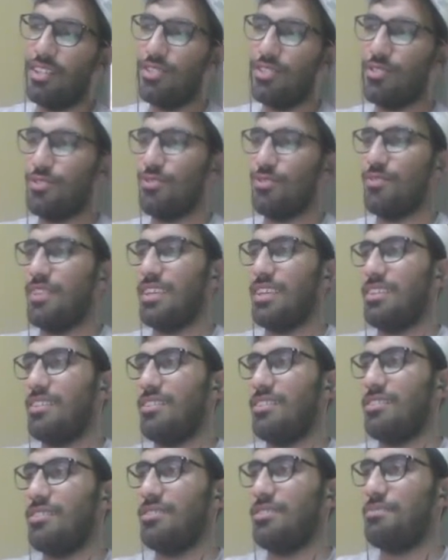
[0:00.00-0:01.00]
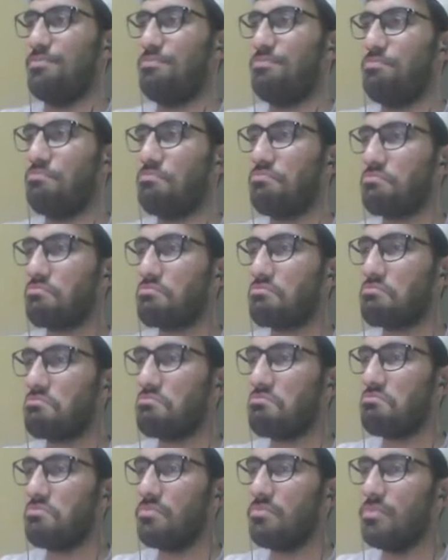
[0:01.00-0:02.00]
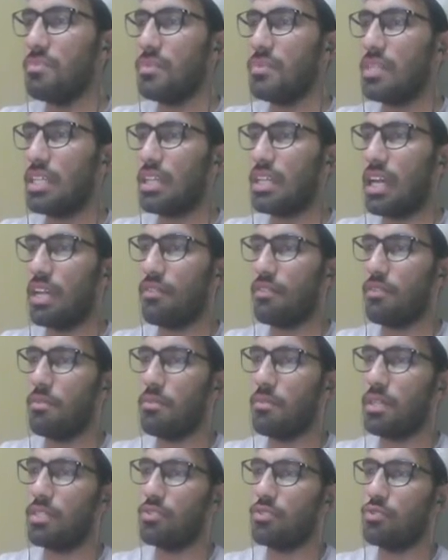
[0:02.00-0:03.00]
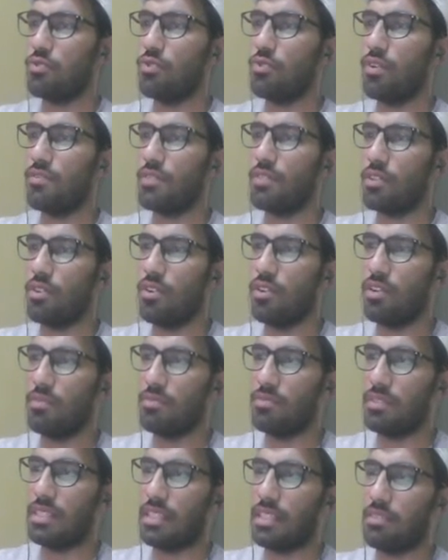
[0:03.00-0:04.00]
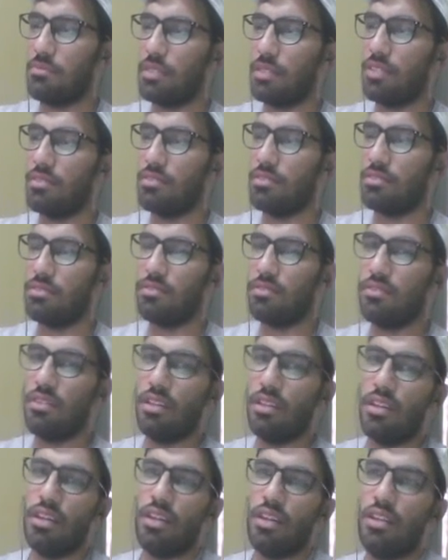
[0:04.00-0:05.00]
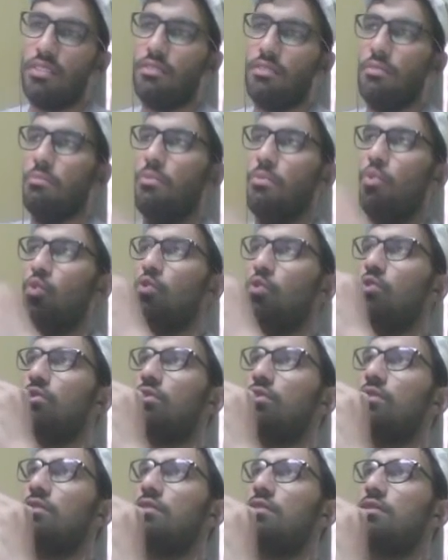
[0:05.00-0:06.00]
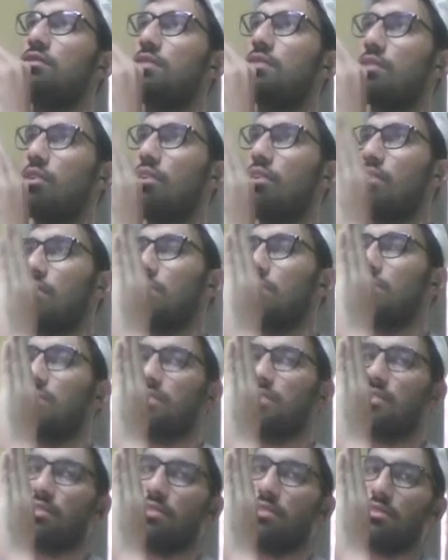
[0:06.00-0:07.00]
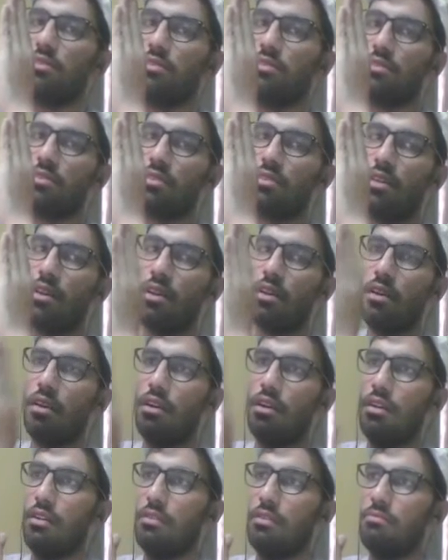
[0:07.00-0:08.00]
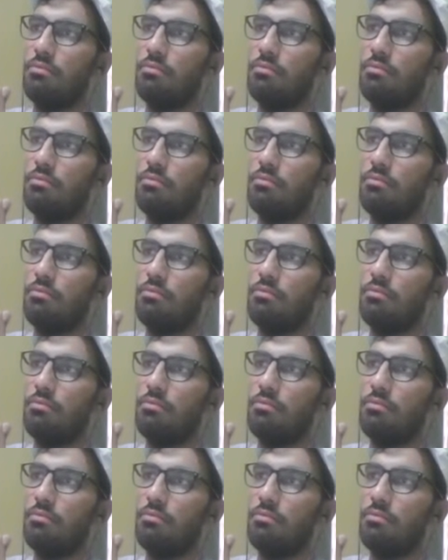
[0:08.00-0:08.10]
So where can we mix two of the columns, because the more the columns it is, uh,